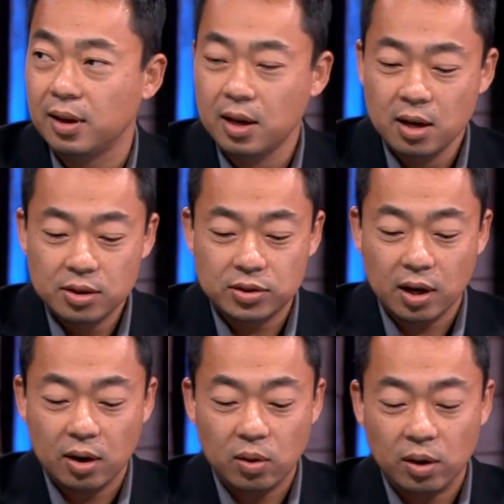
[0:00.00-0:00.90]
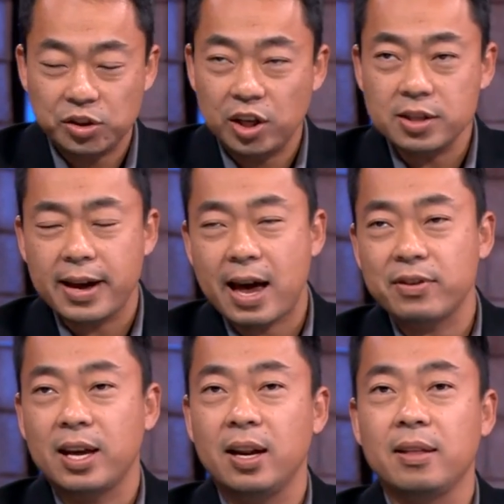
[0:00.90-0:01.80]
Mm-hmm. So she's
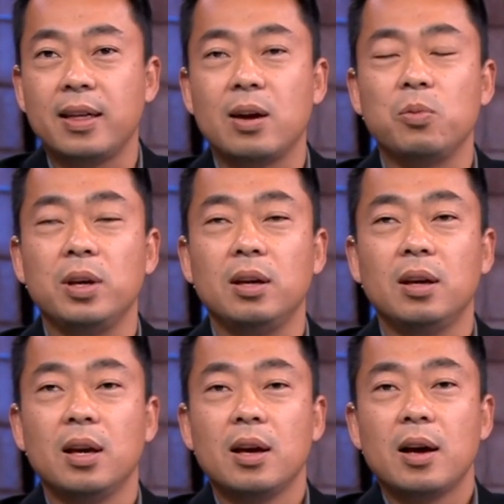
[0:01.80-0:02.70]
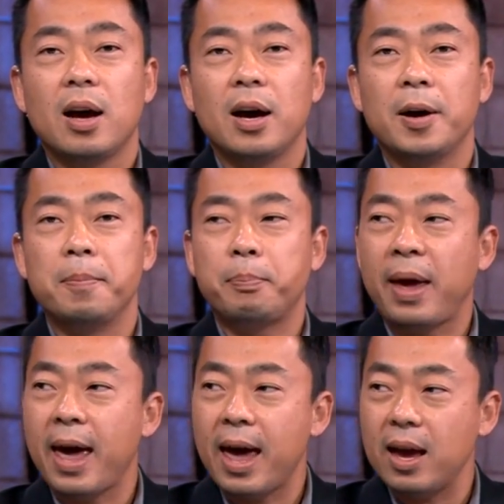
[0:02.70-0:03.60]
advocating that we uh,
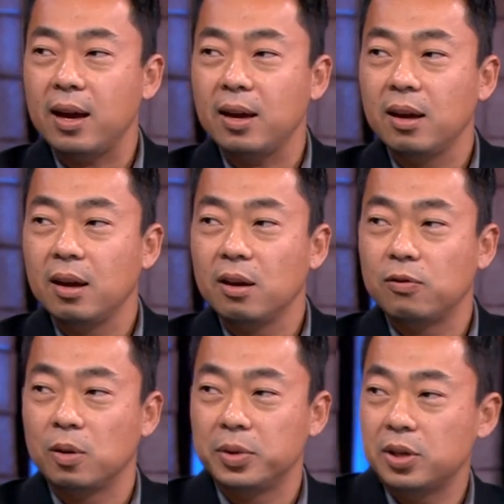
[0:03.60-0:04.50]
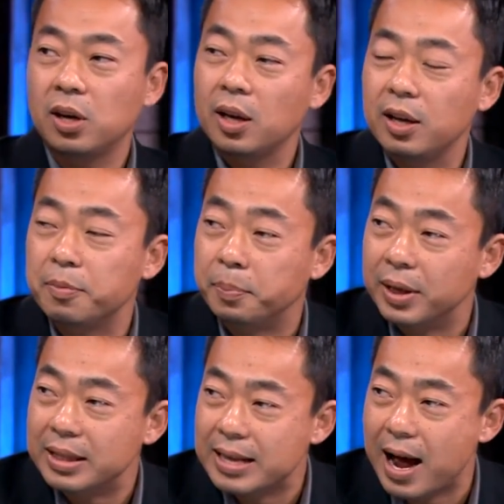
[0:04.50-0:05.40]
pay for maternity leave,
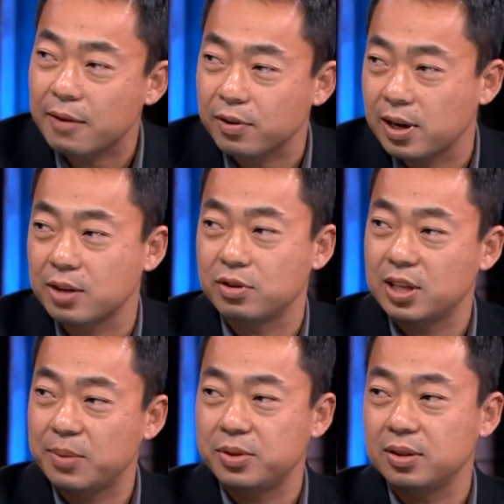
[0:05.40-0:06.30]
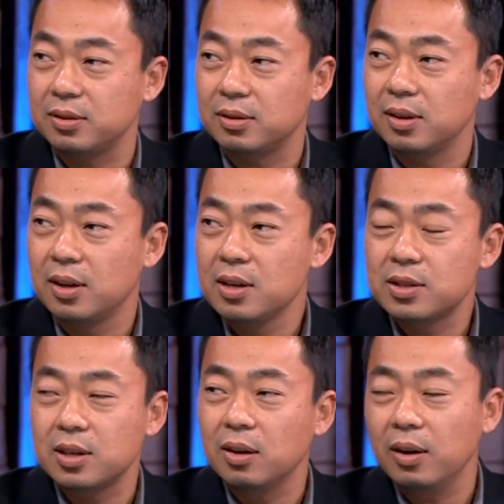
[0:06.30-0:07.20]
but not for contraception.
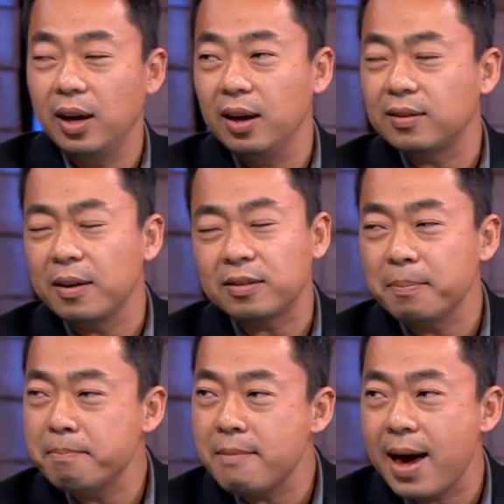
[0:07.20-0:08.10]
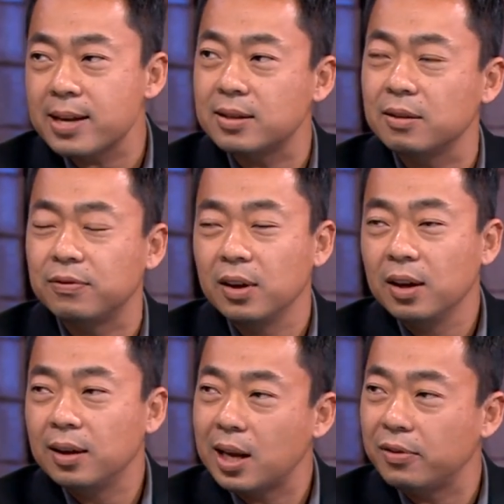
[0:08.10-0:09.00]
So no, it, it's, no, no. it's a I, massive... I,
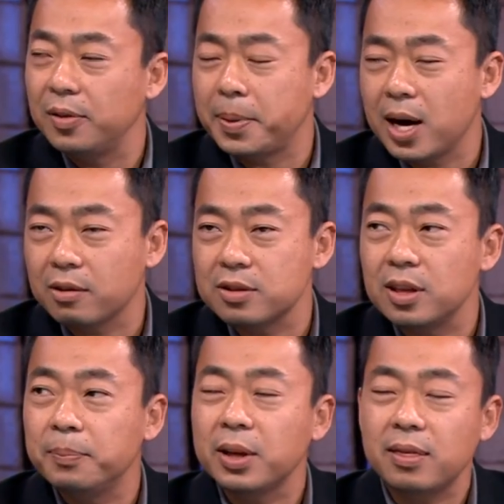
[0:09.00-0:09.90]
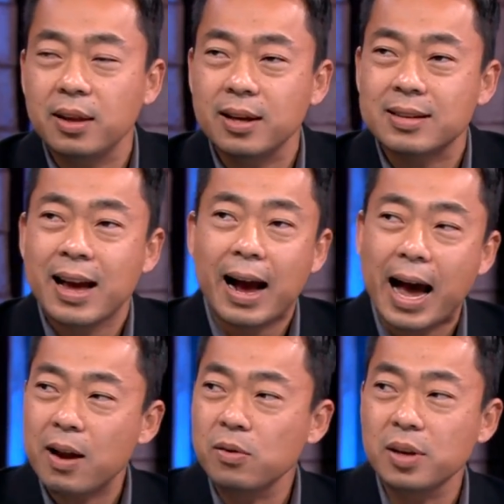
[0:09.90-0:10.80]
level of hypocrisy. But the thing is,
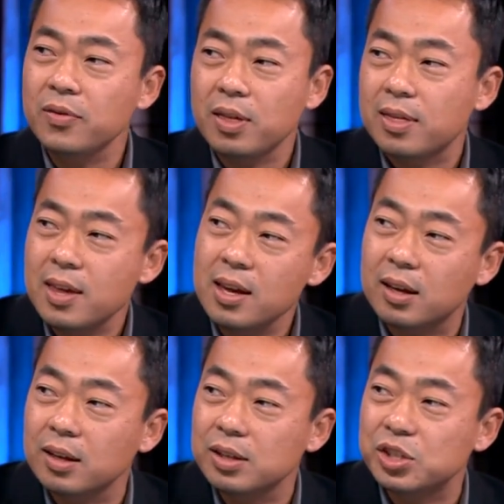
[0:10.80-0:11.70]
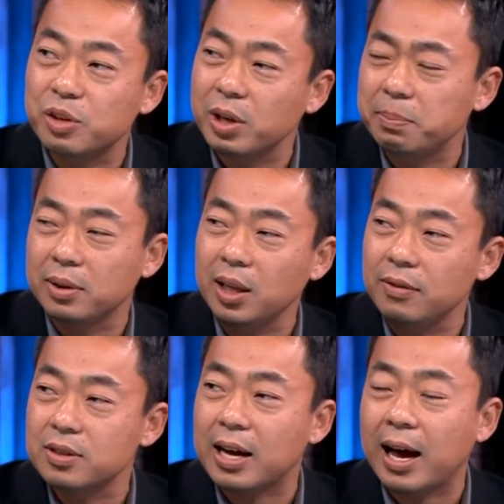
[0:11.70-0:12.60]
I don't even think she really
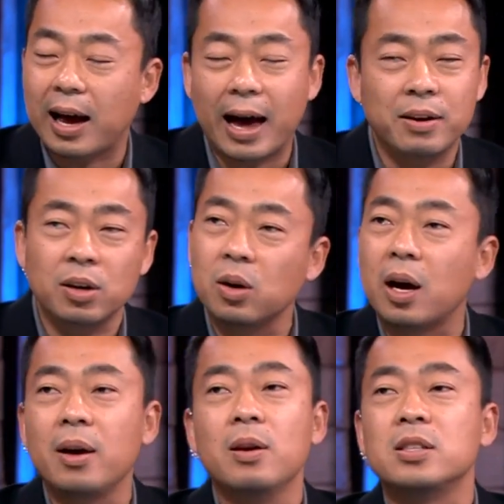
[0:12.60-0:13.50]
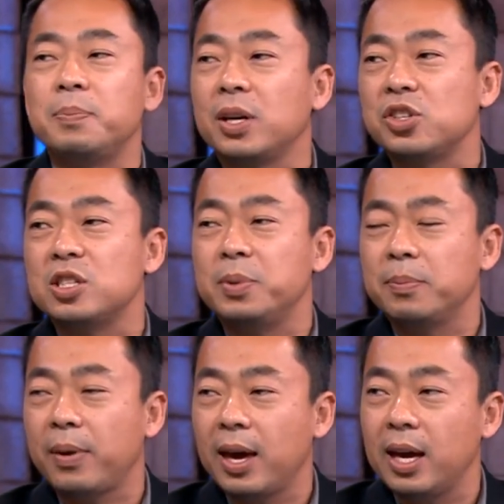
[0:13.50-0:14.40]
believes it. I, I don't know, is it because she's
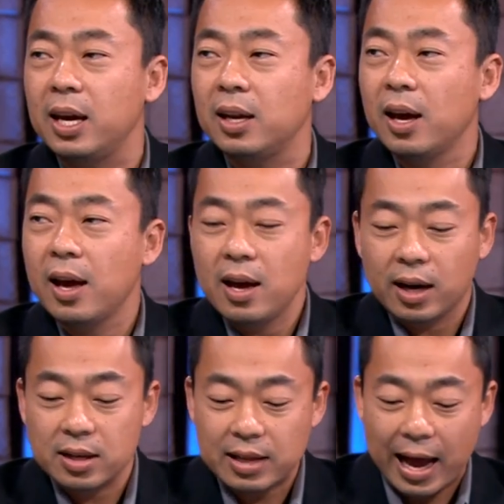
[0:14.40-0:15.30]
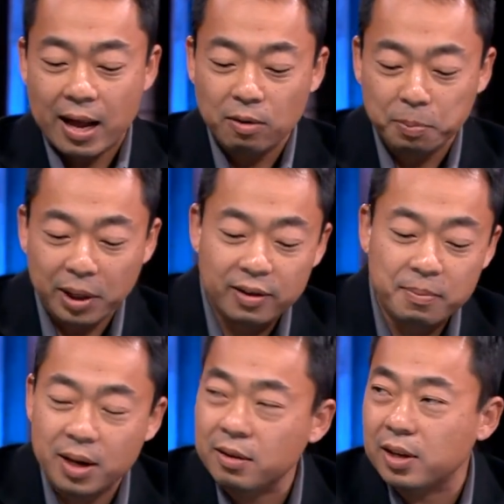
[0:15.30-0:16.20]
being paid? Because I don't believe that
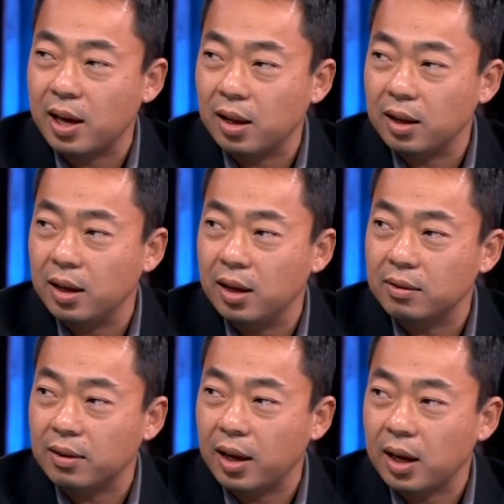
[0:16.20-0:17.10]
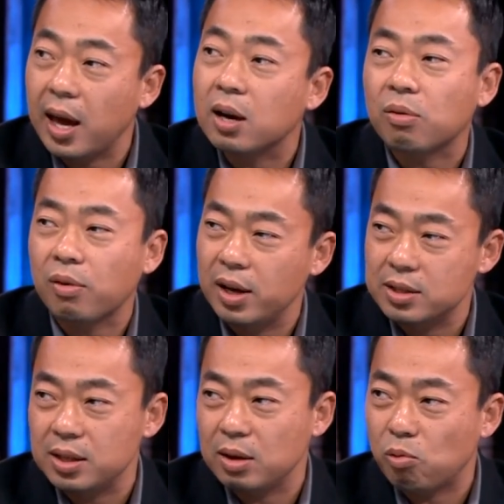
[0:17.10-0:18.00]
Megyn Kelly is a, a
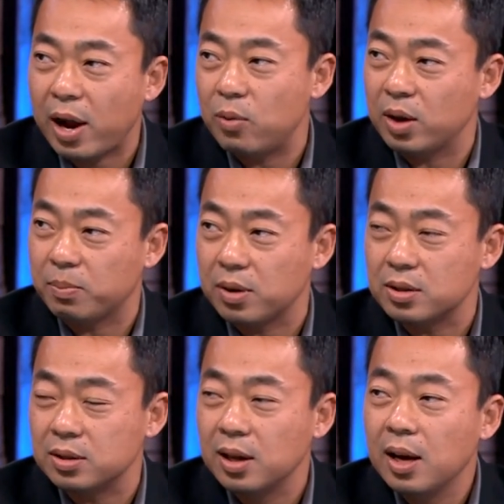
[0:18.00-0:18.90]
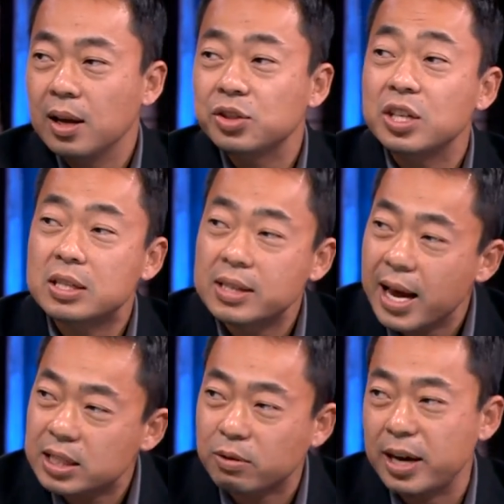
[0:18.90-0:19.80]
crazy right-wing person. She I
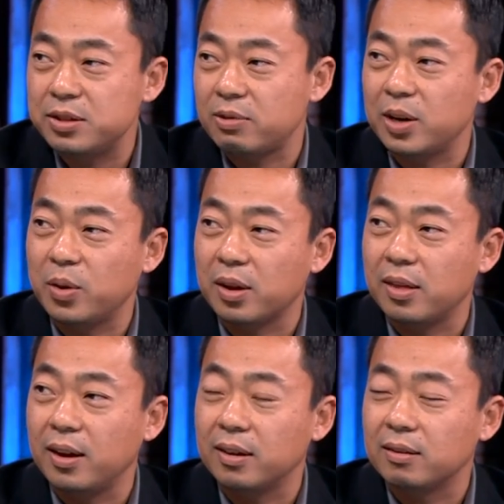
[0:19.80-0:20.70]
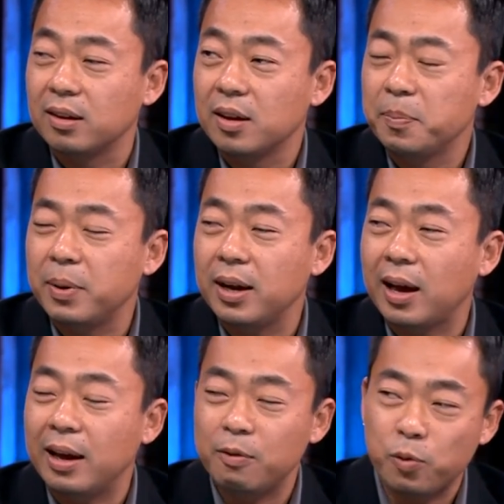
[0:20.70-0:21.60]
says crazy right-wing things,
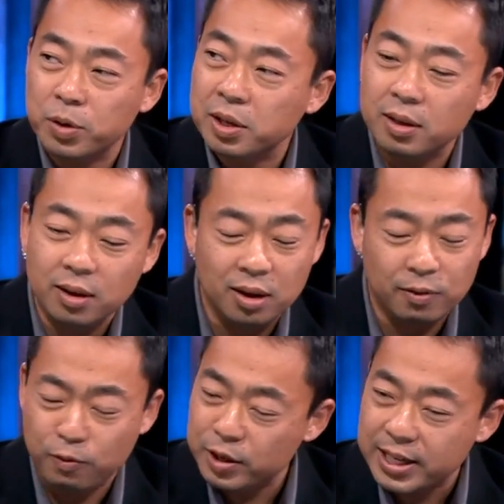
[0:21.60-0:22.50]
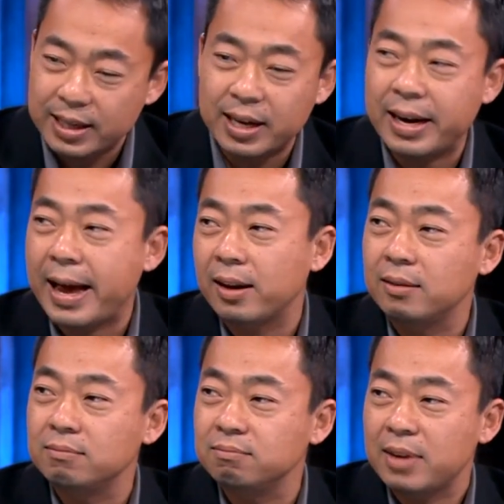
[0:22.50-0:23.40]
but if, we're to, if we sat down and
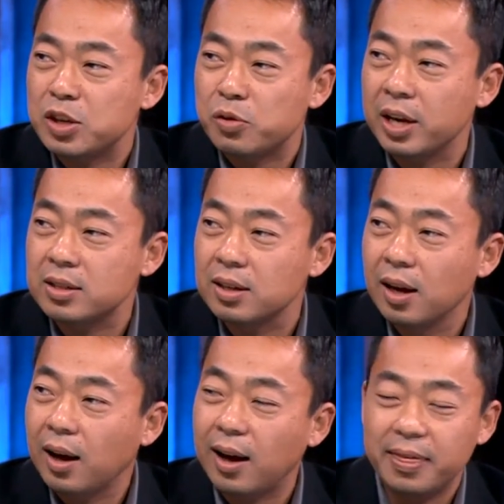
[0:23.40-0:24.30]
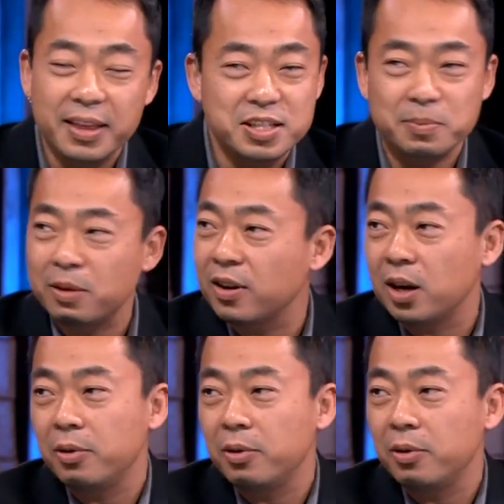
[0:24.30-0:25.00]
had, had drinks, I think she'd be very